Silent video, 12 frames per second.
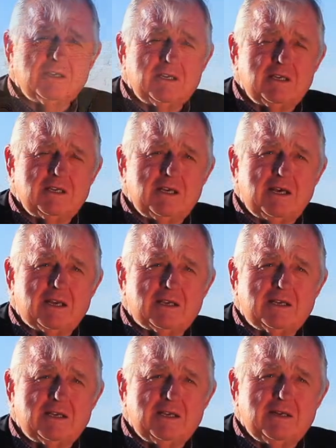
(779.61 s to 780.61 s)
And yet,
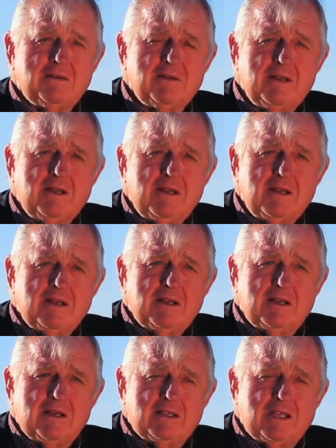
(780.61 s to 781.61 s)

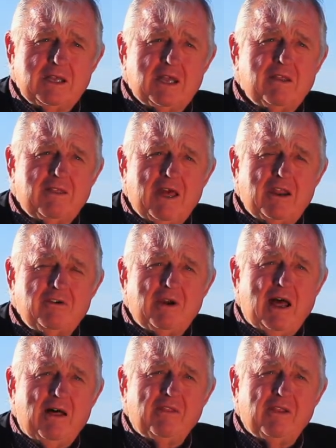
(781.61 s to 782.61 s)
at the end of that
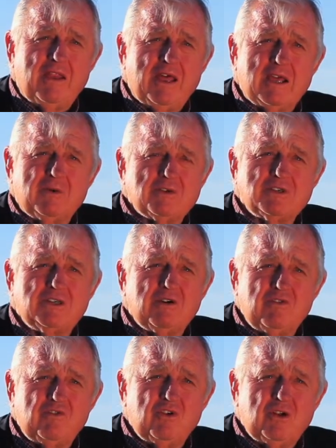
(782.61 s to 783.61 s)
drought, the lake was still
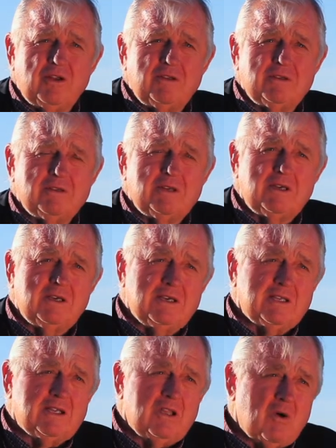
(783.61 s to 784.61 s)
full,
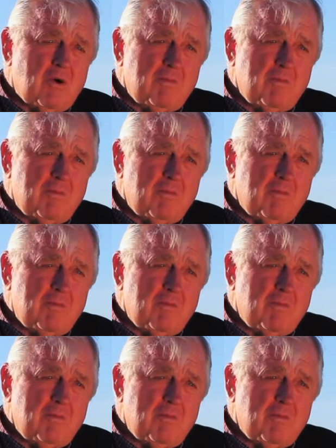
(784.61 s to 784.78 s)
and the lower